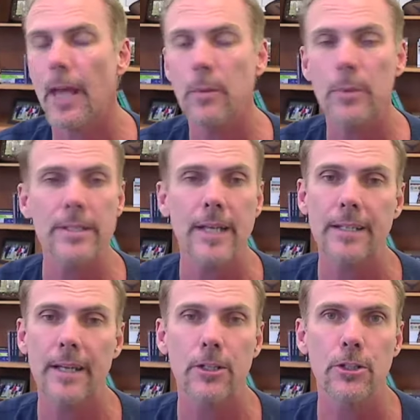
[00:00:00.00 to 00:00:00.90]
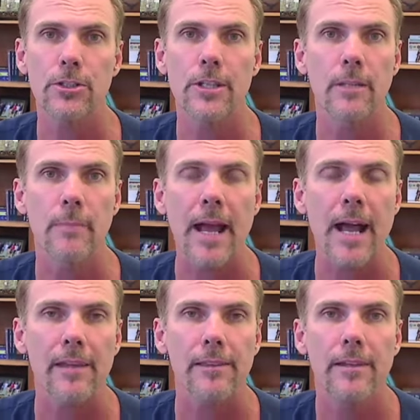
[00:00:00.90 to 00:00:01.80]
and we sat down and just did the
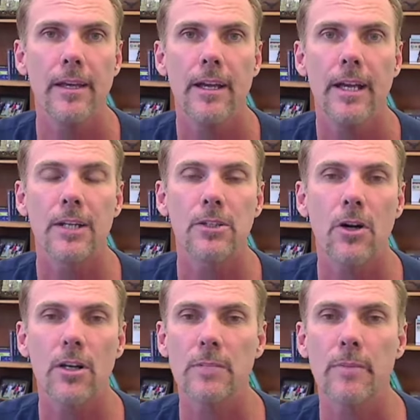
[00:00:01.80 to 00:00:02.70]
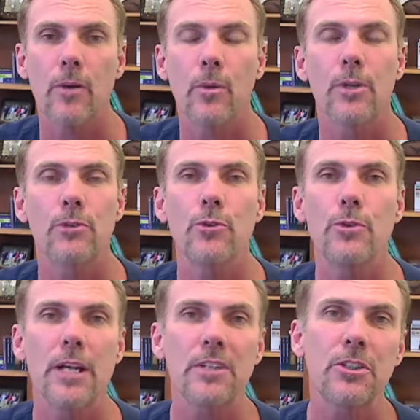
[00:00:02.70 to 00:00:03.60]
math and talked about what
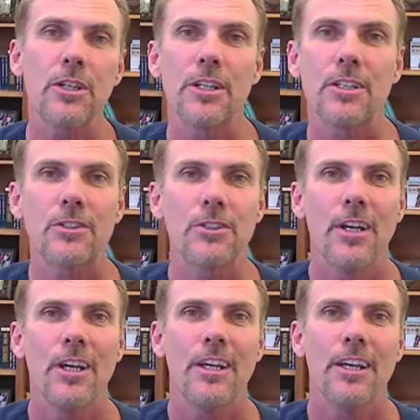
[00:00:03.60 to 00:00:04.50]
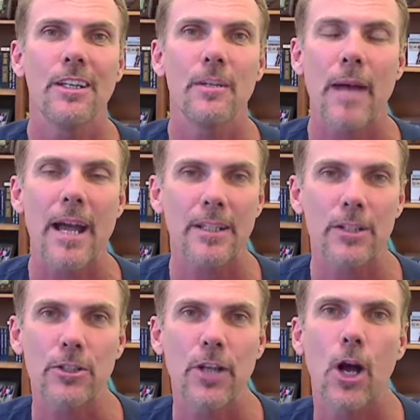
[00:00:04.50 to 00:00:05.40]
true density is in the back of
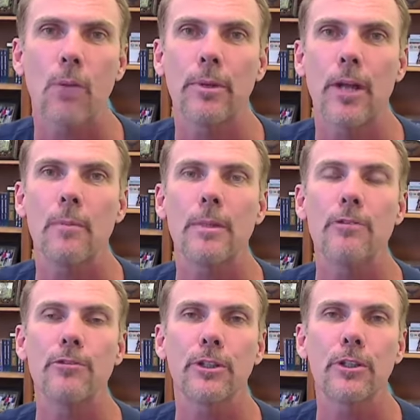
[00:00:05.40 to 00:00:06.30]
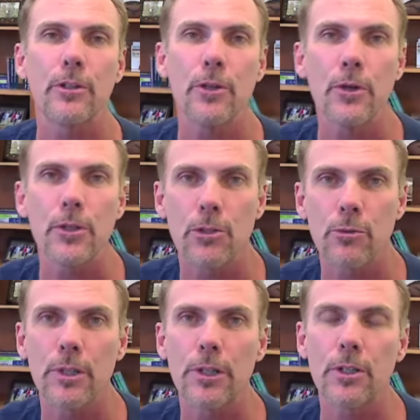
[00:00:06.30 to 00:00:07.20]
the scalp and how many follicular units
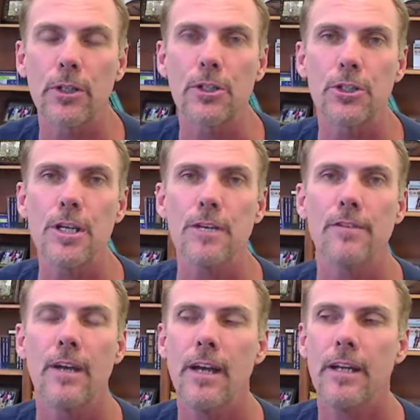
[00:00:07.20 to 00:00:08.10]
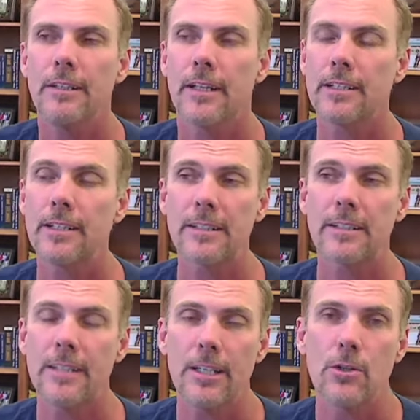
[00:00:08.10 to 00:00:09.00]
you really could achieve. Now, that's not
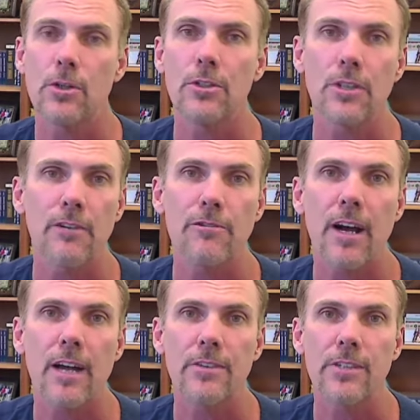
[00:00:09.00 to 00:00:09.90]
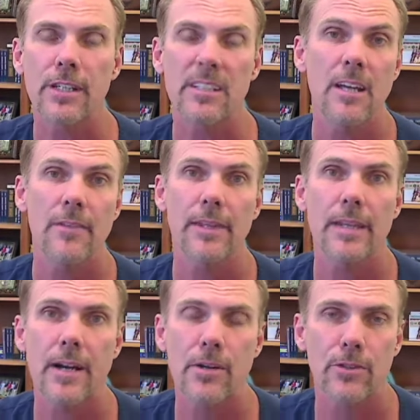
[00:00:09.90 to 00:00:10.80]
to say you couldn't get 5,000, 6,000,
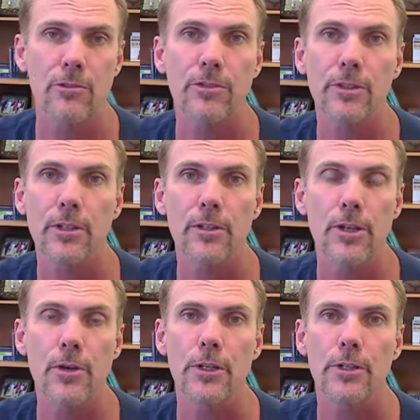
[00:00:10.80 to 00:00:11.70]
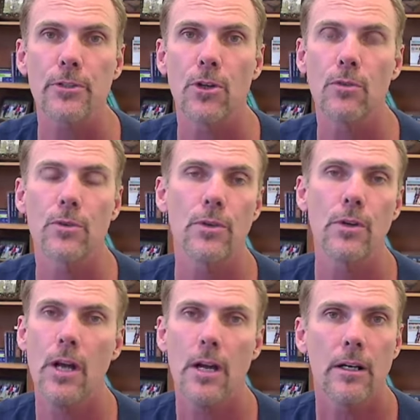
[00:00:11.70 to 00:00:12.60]
7,000 follicular units
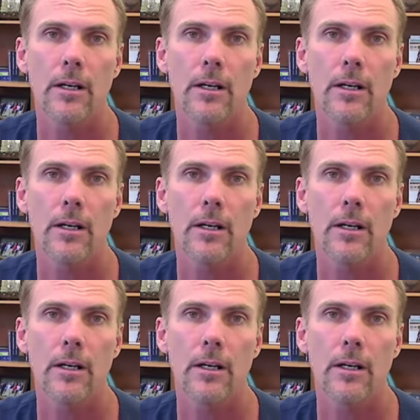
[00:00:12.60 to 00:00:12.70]
over